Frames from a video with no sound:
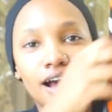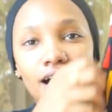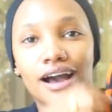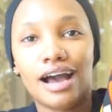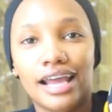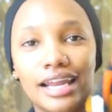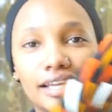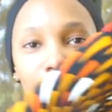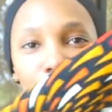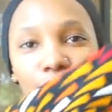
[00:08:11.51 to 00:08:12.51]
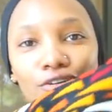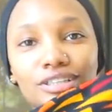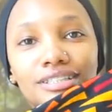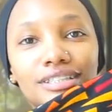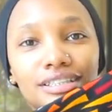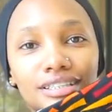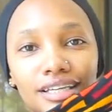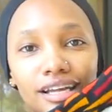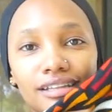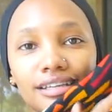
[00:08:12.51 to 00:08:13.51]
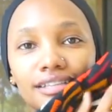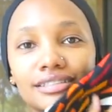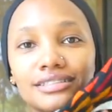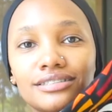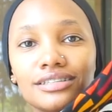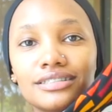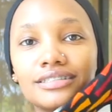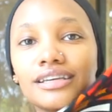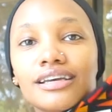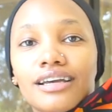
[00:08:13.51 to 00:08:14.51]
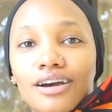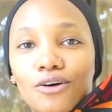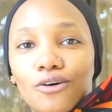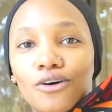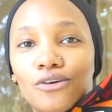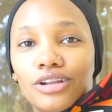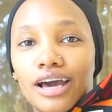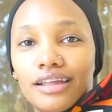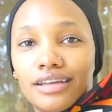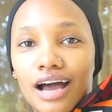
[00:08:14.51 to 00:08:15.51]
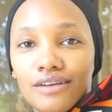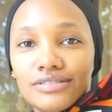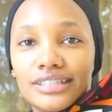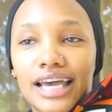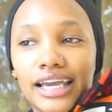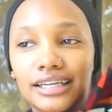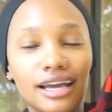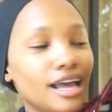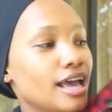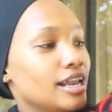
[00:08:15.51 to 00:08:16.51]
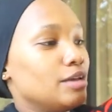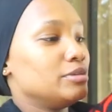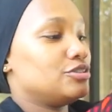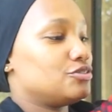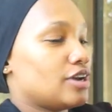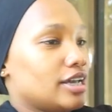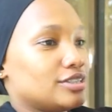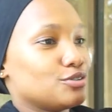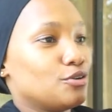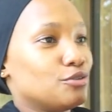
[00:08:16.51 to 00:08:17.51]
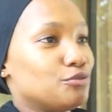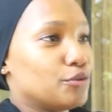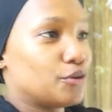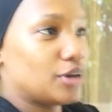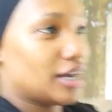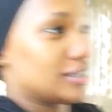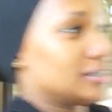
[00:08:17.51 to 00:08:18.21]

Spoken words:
I like the front detail that it's just on the half side. Let me try it on for you guys